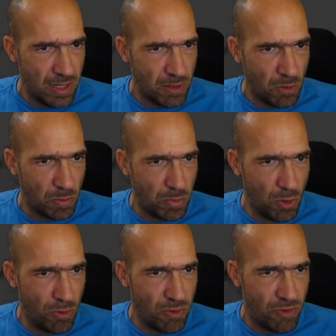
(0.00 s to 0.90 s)
this could
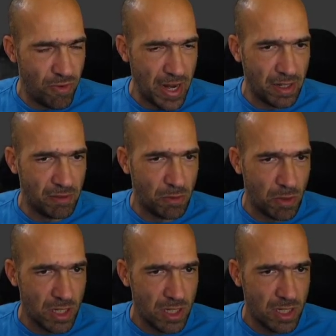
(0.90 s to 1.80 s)
prove fatal
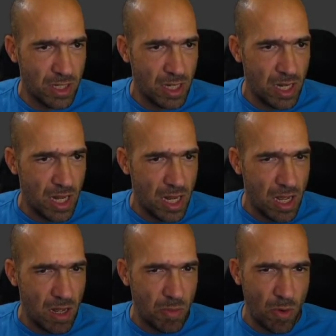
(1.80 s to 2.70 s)
for us.
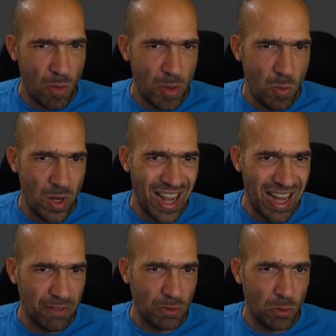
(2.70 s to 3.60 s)
Probably we
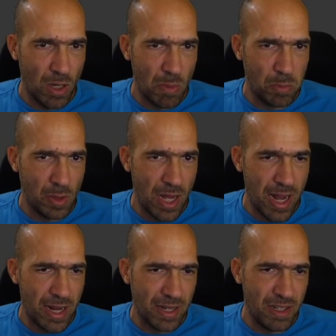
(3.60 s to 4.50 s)
have to
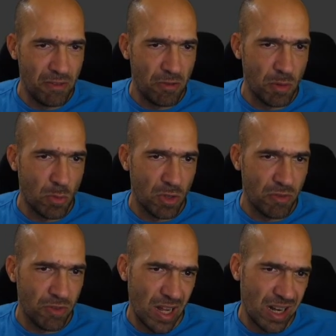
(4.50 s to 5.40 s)
apply a different
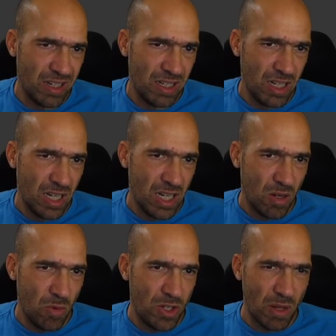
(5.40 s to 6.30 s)
modifier,
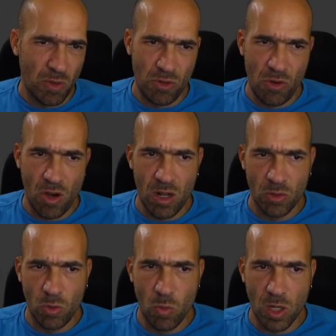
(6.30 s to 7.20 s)
which I'm not sure
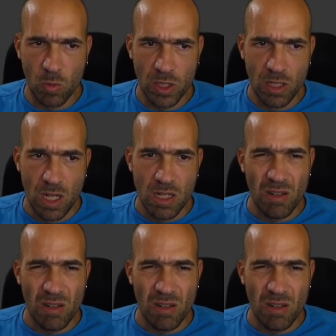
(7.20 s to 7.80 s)
how to work with.